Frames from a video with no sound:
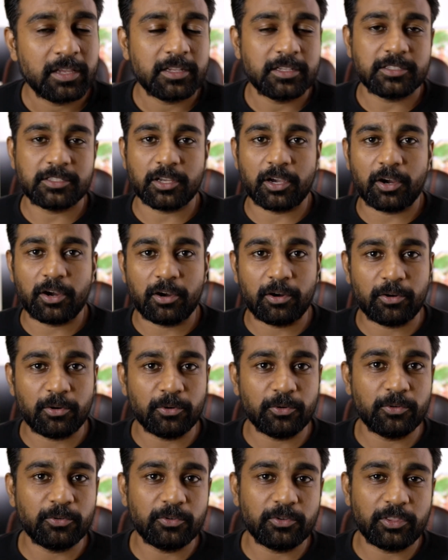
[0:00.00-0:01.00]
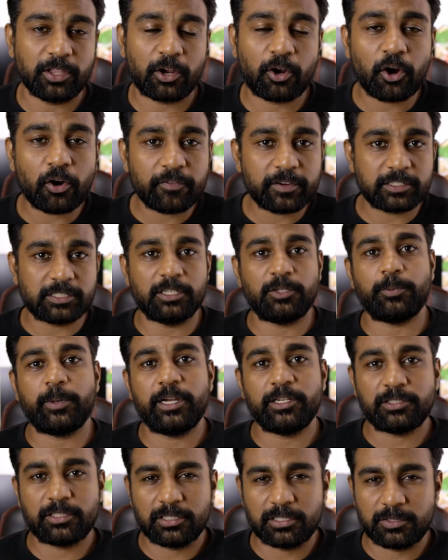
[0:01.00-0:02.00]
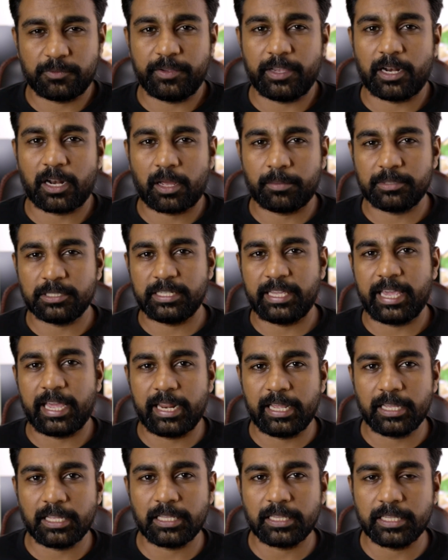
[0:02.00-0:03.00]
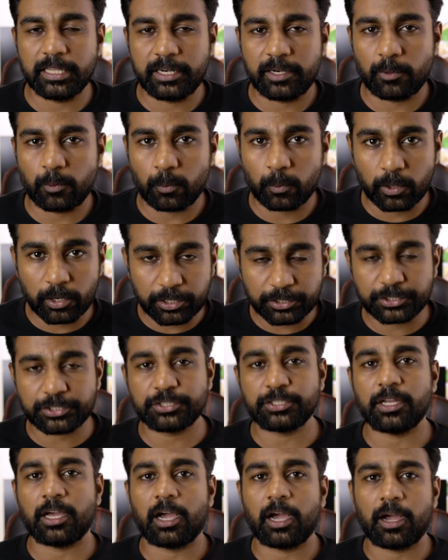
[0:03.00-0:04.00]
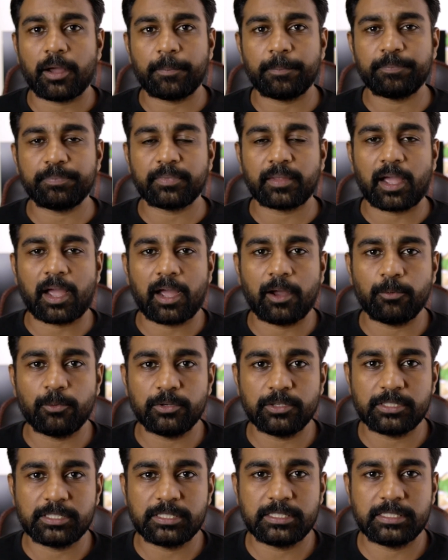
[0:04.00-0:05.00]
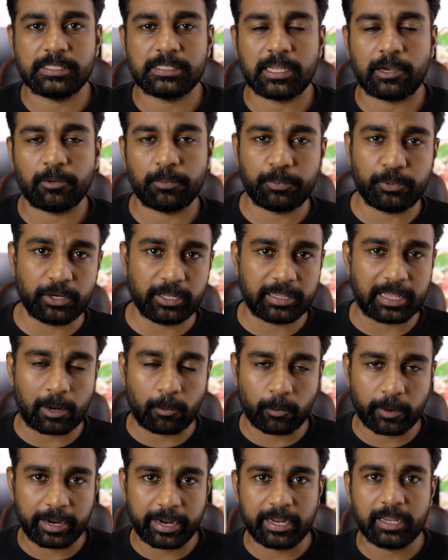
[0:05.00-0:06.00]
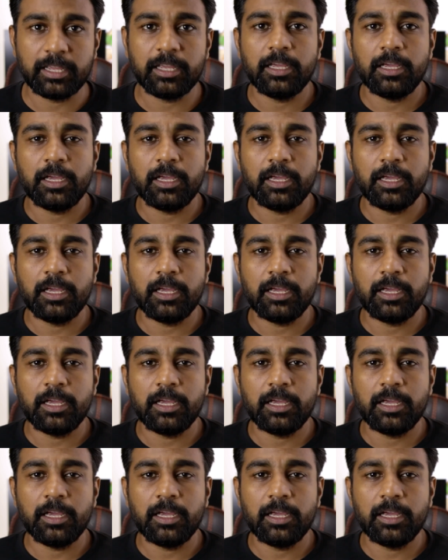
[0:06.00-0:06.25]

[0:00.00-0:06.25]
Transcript: So the COVID situation in Vietnam is getting a little worse. I would put it that way.